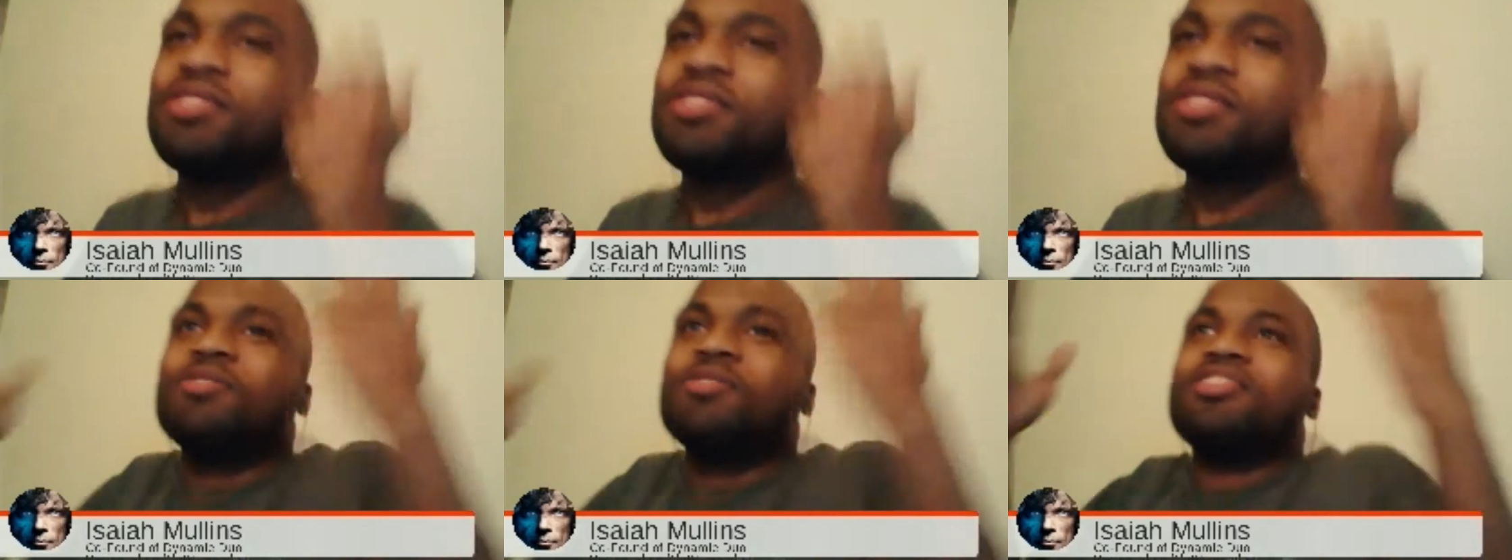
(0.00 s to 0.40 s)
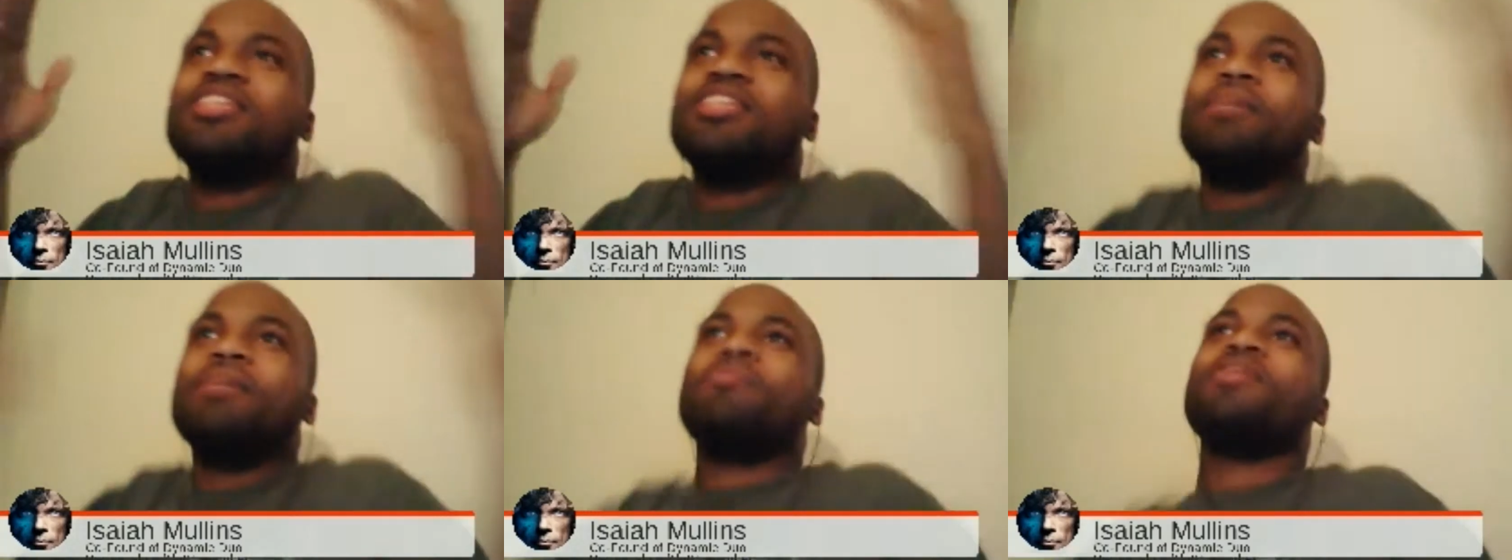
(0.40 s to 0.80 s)

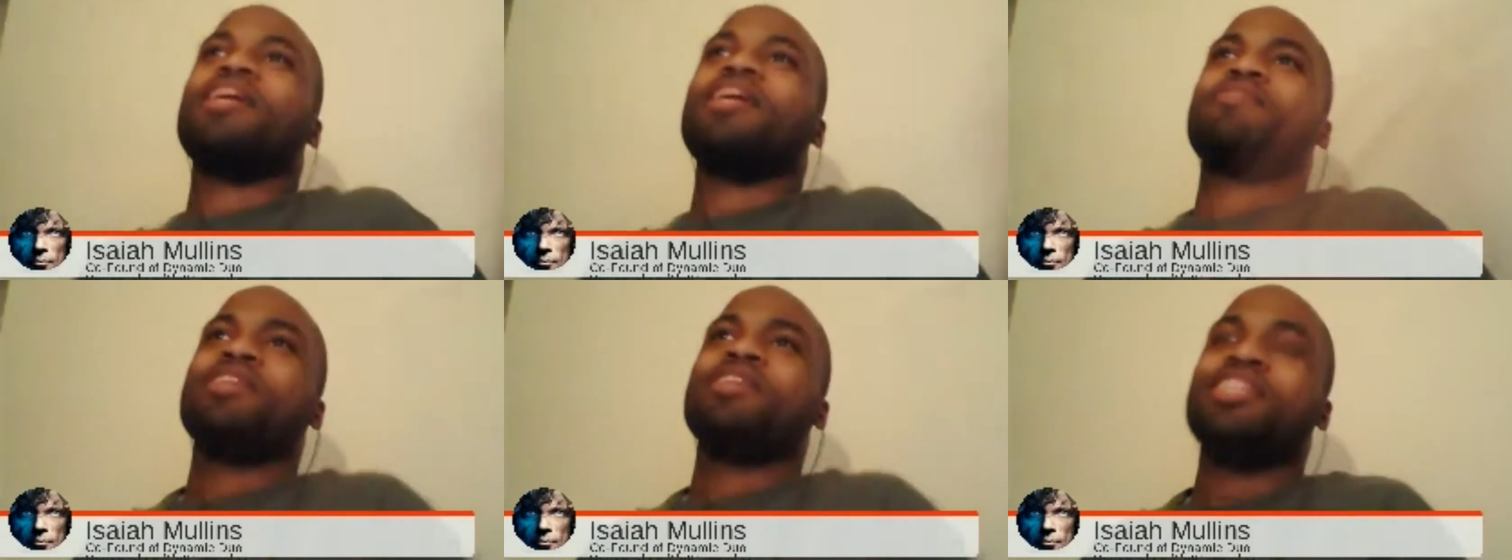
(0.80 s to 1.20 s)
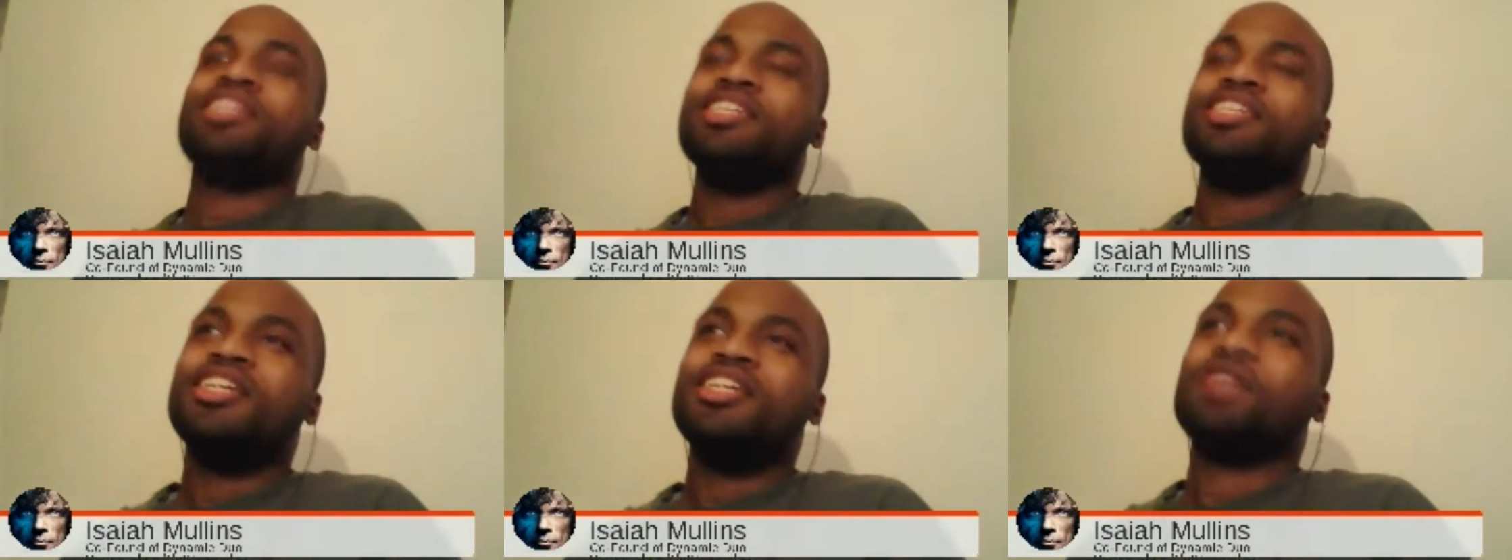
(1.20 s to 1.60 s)
simple. Like, really?
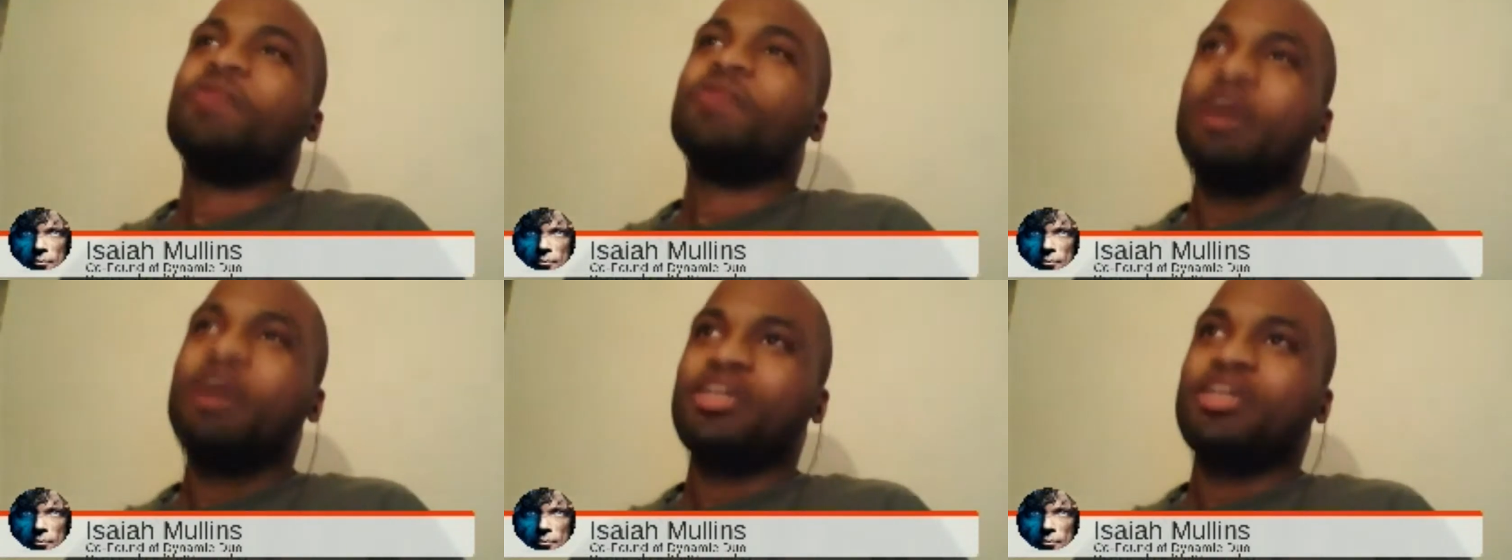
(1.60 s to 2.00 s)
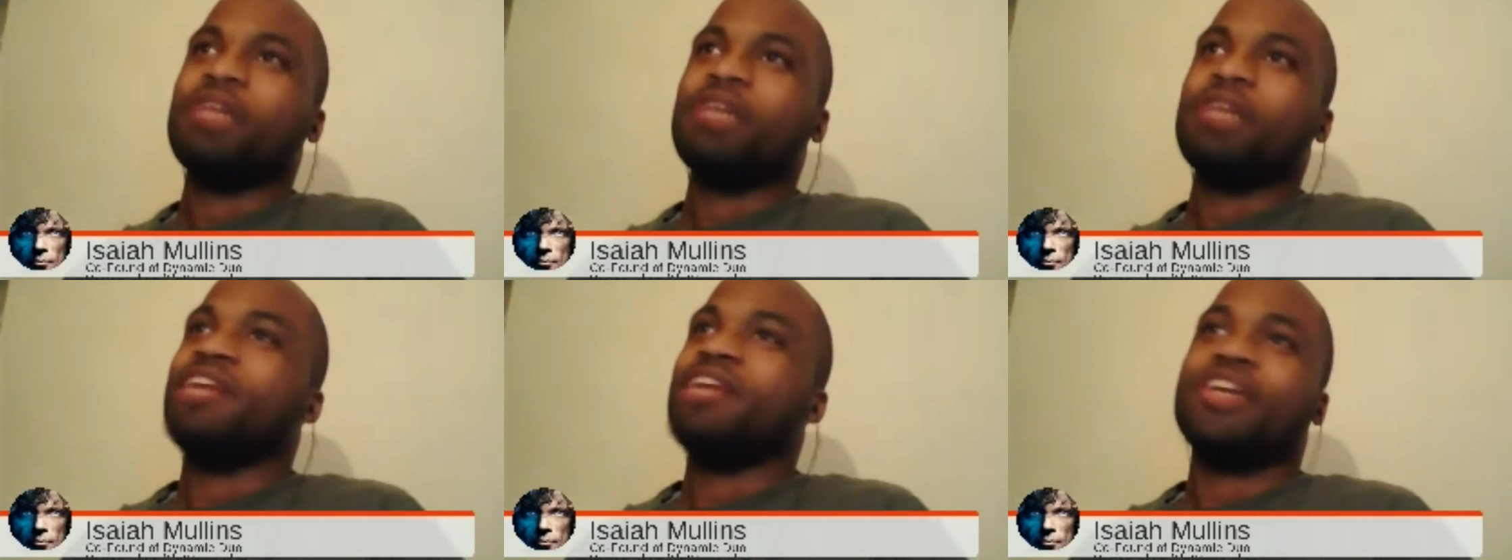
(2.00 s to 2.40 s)
The real Berlin would
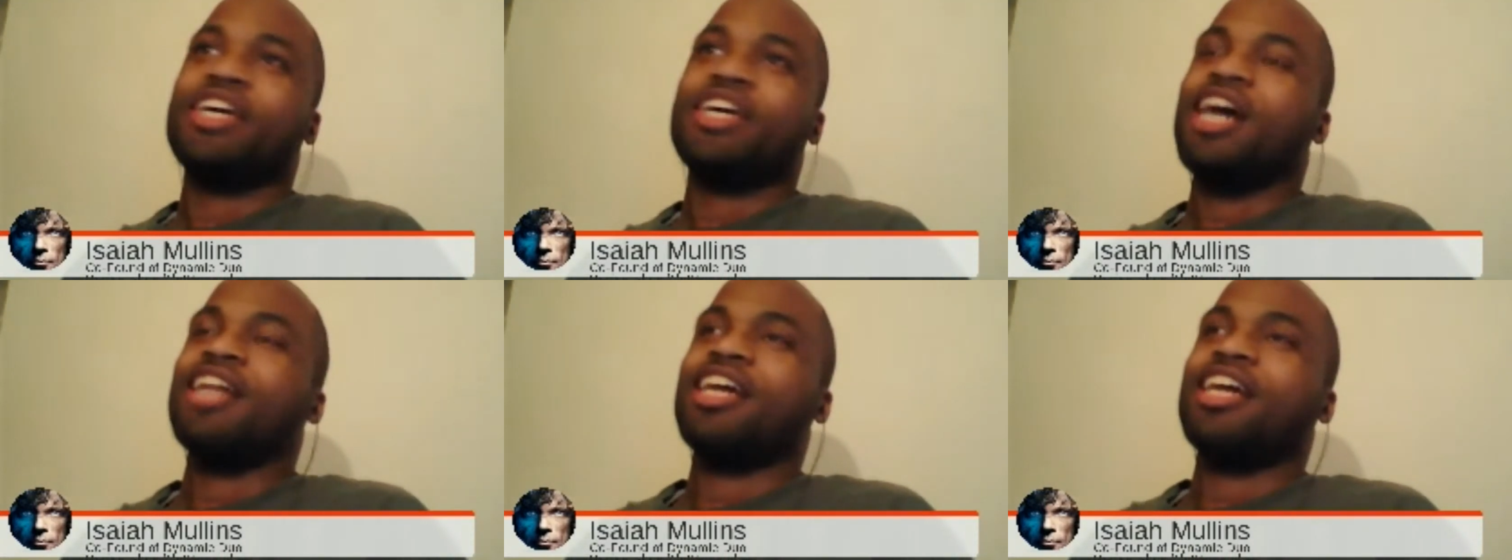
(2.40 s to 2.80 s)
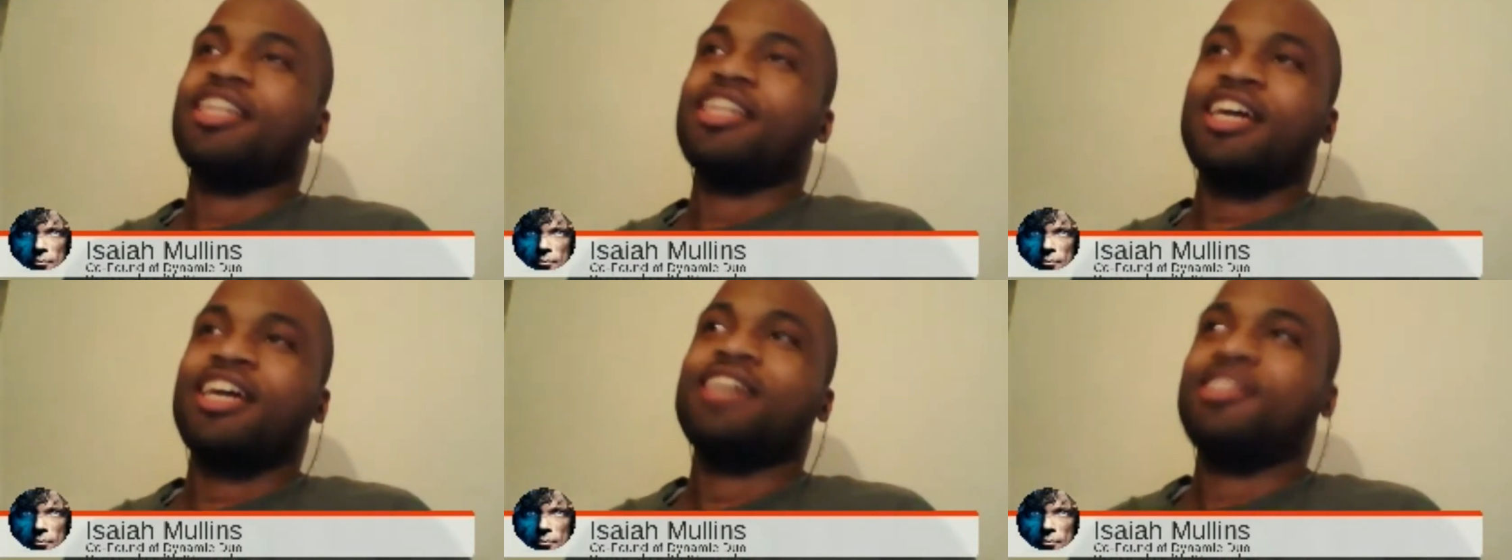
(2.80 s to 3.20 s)
never get caught like that.
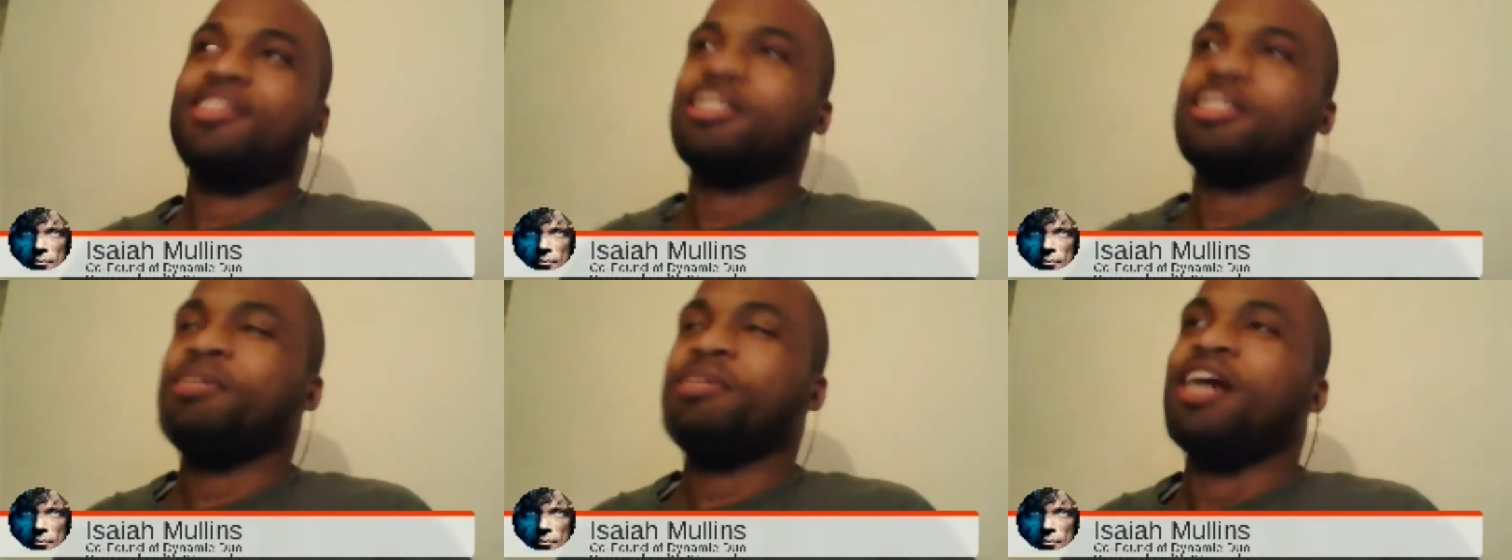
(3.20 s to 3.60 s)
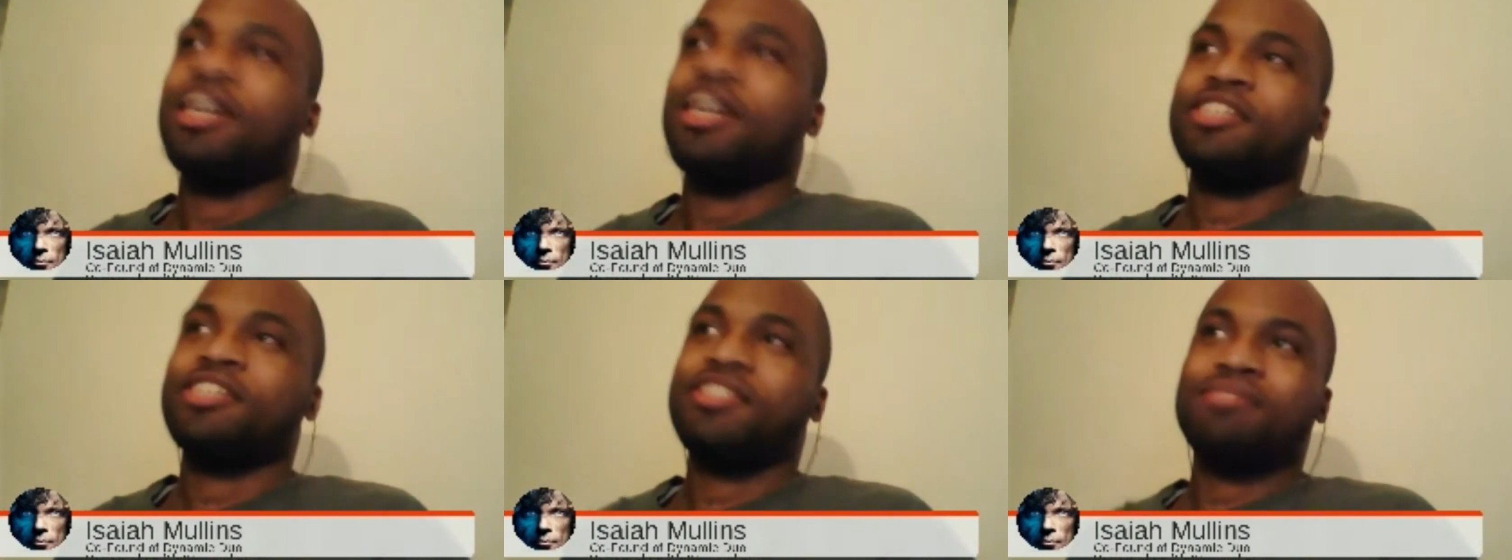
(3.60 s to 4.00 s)
So let's be honest.
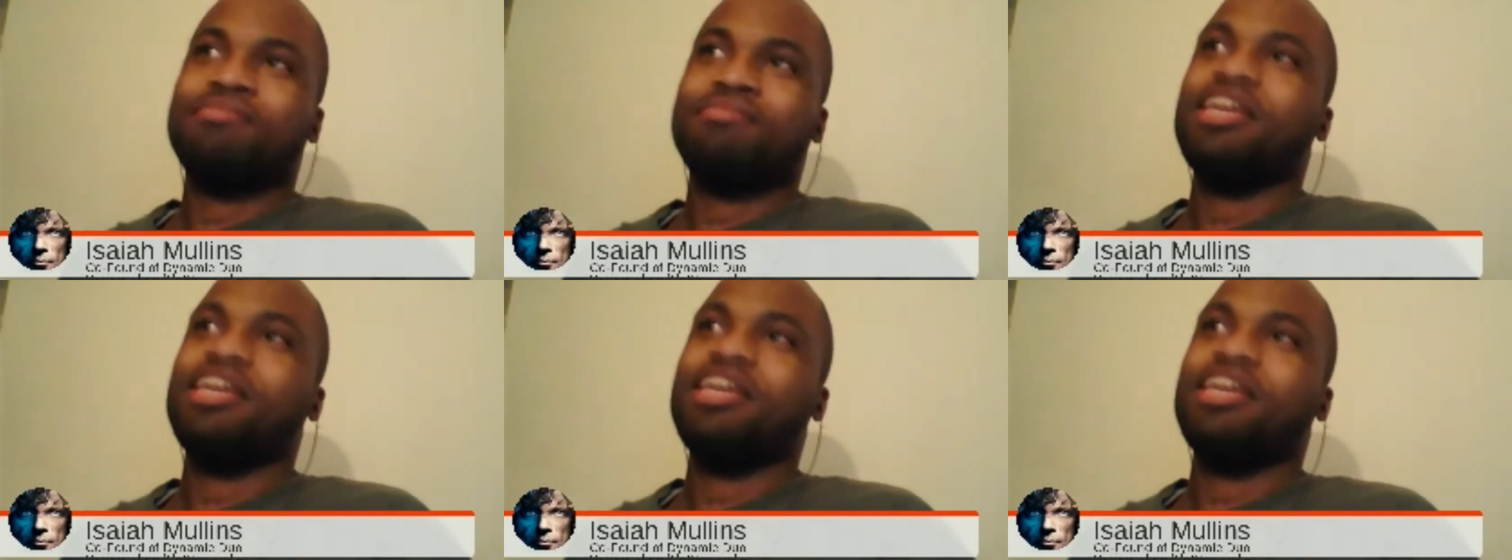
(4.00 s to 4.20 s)
Yeah.